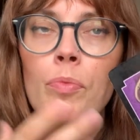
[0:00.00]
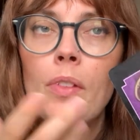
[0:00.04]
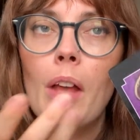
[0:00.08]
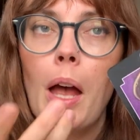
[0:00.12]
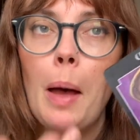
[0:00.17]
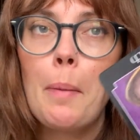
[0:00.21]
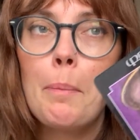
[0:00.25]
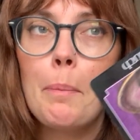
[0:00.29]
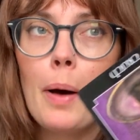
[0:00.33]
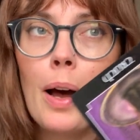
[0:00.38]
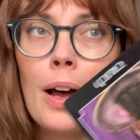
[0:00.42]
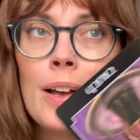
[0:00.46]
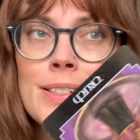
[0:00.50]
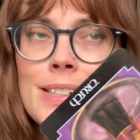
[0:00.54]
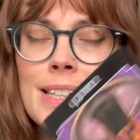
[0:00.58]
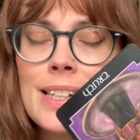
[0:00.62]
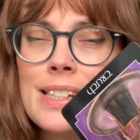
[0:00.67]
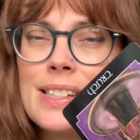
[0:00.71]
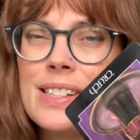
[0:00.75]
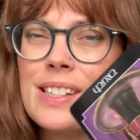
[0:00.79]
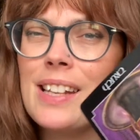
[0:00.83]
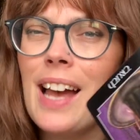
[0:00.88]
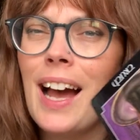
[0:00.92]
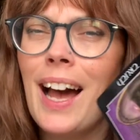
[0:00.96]
that
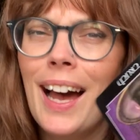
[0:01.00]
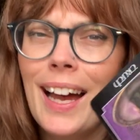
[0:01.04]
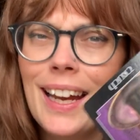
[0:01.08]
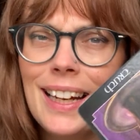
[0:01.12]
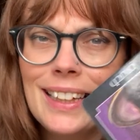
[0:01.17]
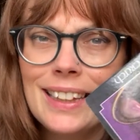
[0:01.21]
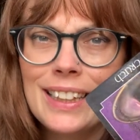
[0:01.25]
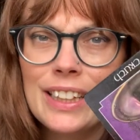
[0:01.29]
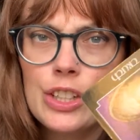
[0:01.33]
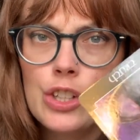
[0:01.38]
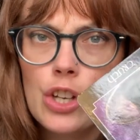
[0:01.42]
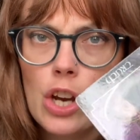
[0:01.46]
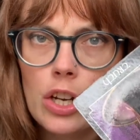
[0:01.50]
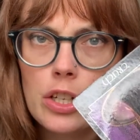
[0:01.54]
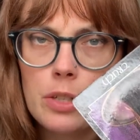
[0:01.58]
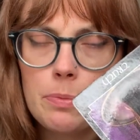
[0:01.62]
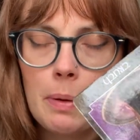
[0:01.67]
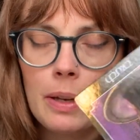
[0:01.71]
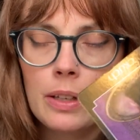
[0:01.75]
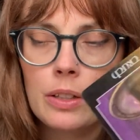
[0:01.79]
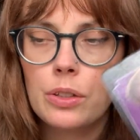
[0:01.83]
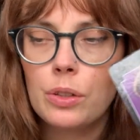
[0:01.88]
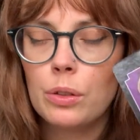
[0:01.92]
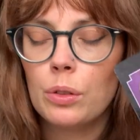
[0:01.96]
is highly
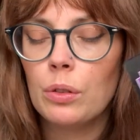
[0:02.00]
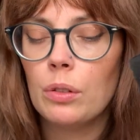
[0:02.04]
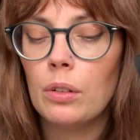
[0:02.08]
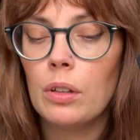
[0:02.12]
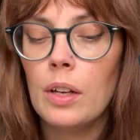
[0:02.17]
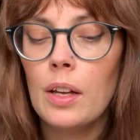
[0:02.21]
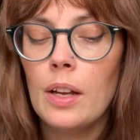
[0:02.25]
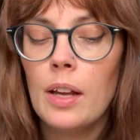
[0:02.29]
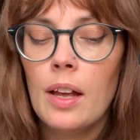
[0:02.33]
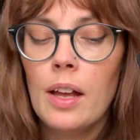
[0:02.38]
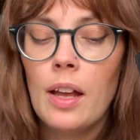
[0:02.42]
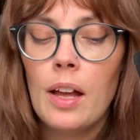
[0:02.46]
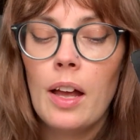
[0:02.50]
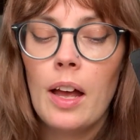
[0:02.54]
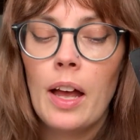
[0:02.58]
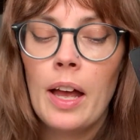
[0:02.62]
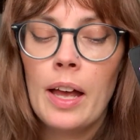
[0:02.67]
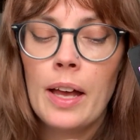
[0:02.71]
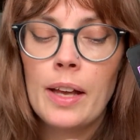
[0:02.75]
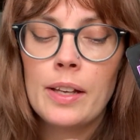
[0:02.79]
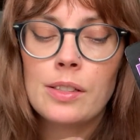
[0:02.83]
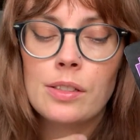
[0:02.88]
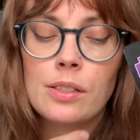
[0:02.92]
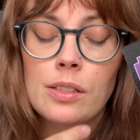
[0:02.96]
judgmental,
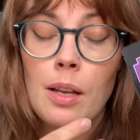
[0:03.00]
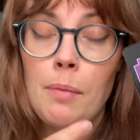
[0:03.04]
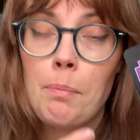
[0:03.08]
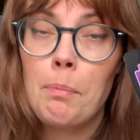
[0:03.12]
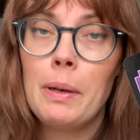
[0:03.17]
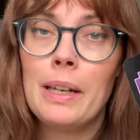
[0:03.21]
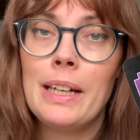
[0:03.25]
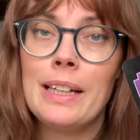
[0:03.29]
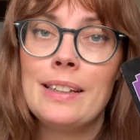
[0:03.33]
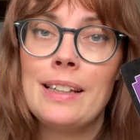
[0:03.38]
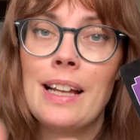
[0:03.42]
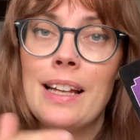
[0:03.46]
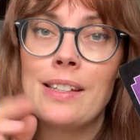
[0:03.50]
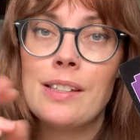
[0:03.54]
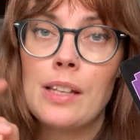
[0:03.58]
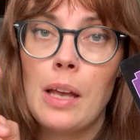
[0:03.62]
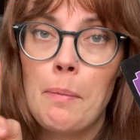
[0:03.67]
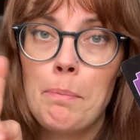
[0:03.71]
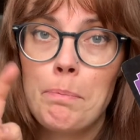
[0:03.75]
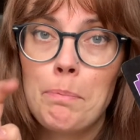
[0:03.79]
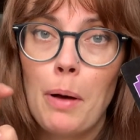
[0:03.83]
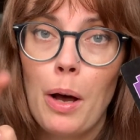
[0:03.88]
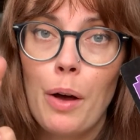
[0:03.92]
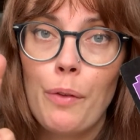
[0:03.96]
somebody that's
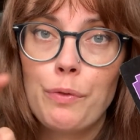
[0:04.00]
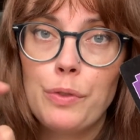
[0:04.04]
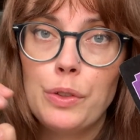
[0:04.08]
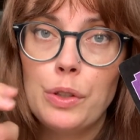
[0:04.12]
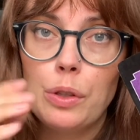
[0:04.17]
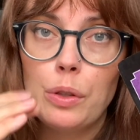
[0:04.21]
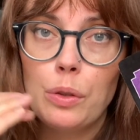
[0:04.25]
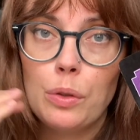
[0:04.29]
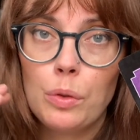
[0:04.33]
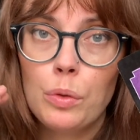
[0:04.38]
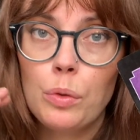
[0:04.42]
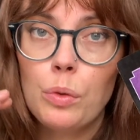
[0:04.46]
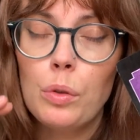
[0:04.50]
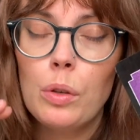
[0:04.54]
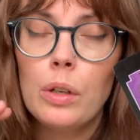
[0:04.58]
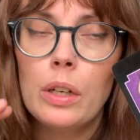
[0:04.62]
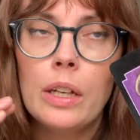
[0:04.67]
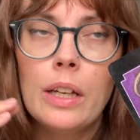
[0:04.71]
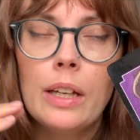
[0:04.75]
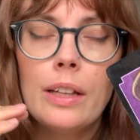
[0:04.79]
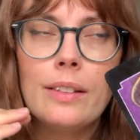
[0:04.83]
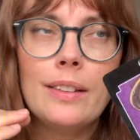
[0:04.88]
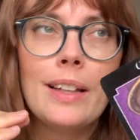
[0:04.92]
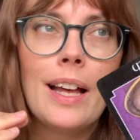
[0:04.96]
above you,
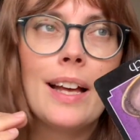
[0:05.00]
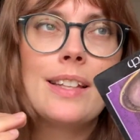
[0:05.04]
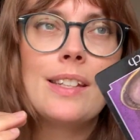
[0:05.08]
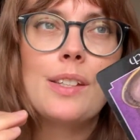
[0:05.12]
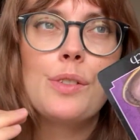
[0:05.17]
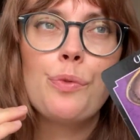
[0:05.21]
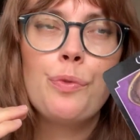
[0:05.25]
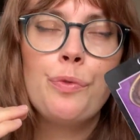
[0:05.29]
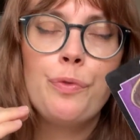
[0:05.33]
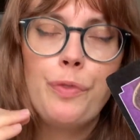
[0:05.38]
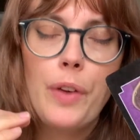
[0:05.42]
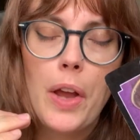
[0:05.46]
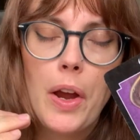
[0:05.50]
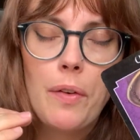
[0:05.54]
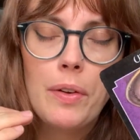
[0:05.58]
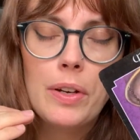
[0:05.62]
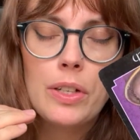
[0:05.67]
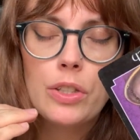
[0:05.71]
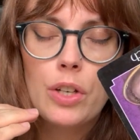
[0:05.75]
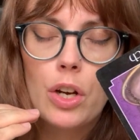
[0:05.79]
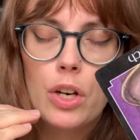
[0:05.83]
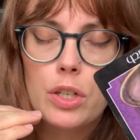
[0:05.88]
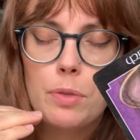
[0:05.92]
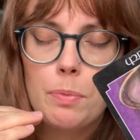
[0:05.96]
that's very
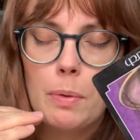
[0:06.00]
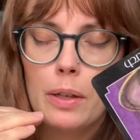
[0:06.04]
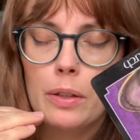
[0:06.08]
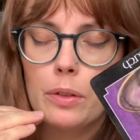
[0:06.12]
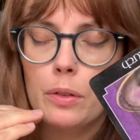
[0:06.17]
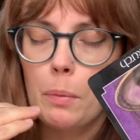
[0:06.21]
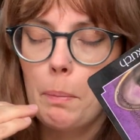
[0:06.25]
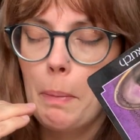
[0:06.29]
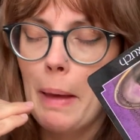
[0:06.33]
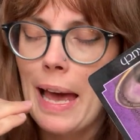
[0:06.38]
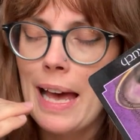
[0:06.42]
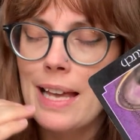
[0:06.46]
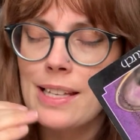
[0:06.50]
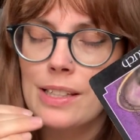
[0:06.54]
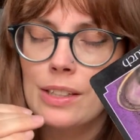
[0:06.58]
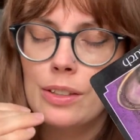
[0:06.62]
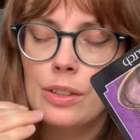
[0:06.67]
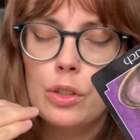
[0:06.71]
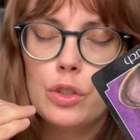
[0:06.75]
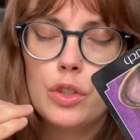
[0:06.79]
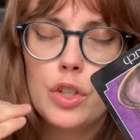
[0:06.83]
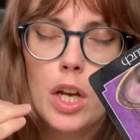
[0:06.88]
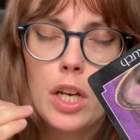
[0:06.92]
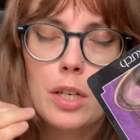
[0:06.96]
judgmental, passing
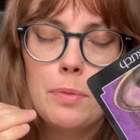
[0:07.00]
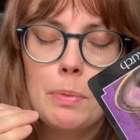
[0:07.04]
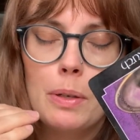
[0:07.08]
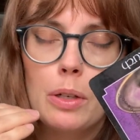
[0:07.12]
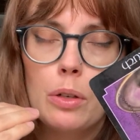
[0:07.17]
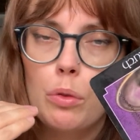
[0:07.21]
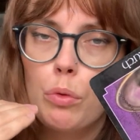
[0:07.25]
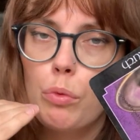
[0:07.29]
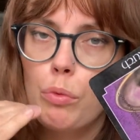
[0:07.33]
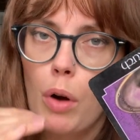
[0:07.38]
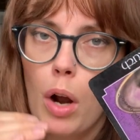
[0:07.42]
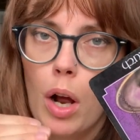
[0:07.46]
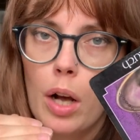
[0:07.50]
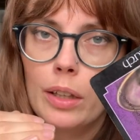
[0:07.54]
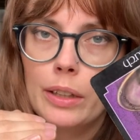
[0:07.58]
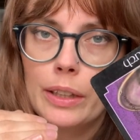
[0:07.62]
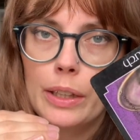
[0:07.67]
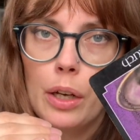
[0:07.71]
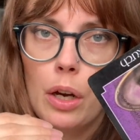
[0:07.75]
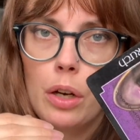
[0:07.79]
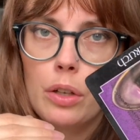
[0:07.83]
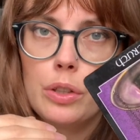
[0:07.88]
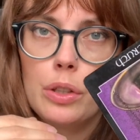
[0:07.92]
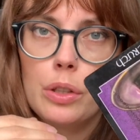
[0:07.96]
their judgment wrongly
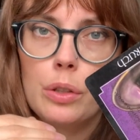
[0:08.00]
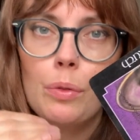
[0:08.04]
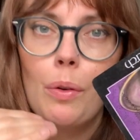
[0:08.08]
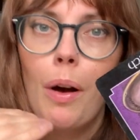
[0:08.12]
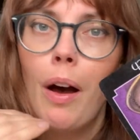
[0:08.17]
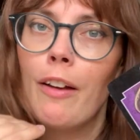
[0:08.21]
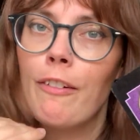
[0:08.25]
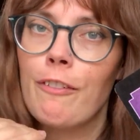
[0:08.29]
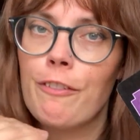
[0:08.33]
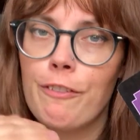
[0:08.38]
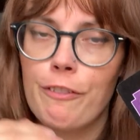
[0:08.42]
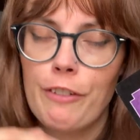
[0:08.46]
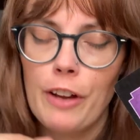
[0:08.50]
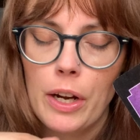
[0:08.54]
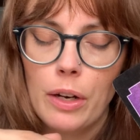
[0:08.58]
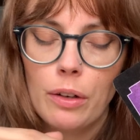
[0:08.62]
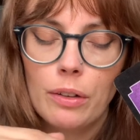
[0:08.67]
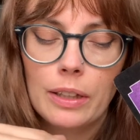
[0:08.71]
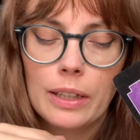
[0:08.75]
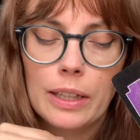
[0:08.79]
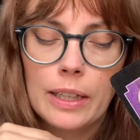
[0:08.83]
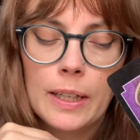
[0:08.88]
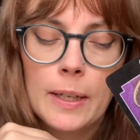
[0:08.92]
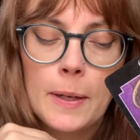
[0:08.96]
on you,
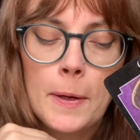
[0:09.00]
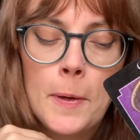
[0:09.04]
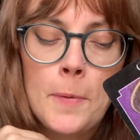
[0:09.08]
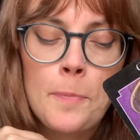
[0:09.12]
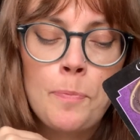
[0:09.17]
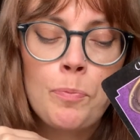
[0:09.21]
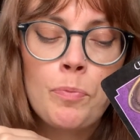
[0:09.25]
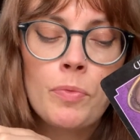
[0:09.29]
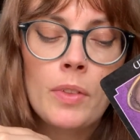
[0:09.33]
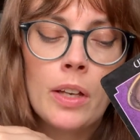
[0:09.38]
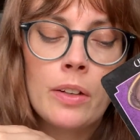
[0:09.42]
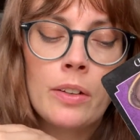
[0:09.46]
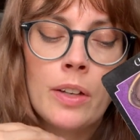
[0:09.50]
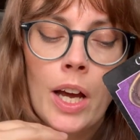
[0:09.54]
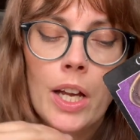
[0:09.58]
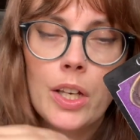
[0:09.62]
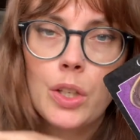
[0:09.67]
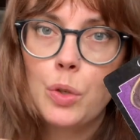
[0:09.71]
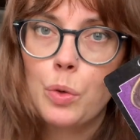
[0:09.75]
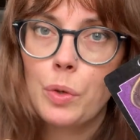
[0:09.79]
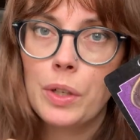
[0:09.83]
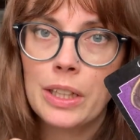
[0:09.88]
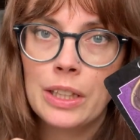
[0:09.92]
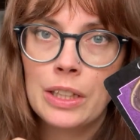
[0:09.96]
unfairly, not
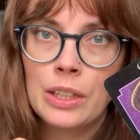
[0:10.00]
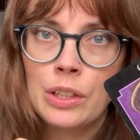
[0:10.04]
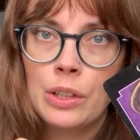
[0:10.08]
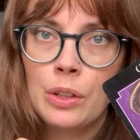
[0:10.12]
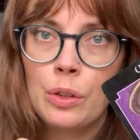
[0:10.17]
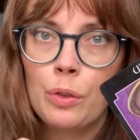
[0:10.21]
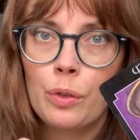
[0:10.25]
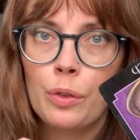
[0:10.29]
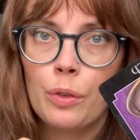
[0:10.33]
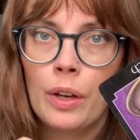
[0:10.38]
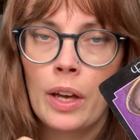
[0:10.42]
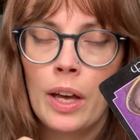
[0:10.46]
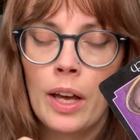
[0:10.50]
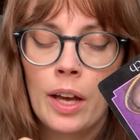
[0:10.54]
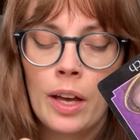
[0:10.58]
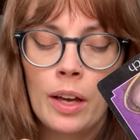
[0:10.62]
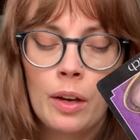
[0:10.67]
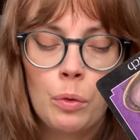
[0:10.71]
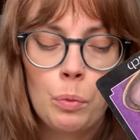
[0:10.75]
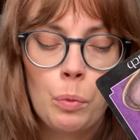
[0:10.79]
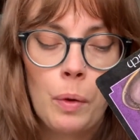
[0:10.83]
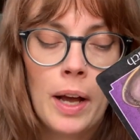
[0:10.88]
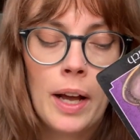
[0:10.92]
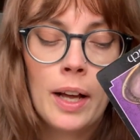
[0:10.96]
treating you
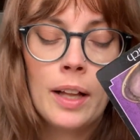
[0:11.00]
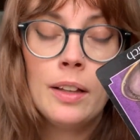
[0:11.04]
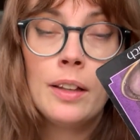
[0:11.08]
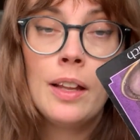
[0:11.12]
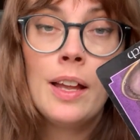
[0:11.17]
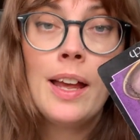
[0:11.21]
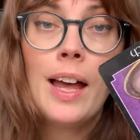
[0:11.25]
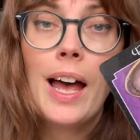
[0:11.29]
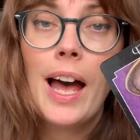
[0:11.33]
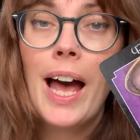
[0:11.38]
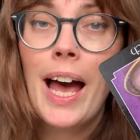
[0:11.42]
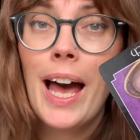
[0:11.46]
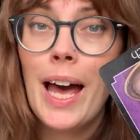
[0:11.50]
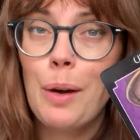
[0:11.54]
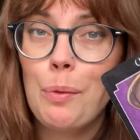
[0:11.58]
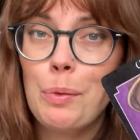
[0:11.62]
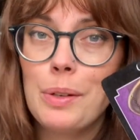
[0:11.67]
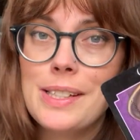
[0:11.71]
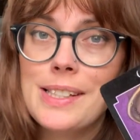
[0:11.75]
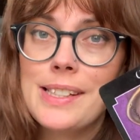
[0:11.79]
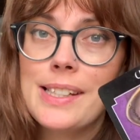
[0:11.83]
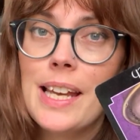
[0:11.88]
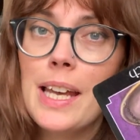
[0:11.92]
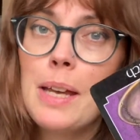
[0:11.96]
well. I
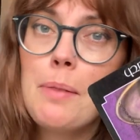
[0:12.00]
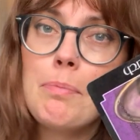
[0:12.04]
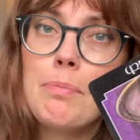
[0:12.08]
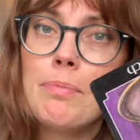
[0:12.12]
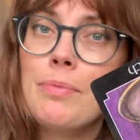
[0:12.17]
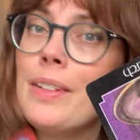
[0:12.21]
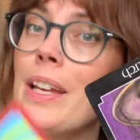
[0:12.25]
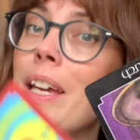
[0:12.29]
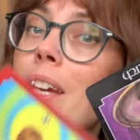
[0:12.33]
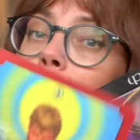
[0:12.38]
would say they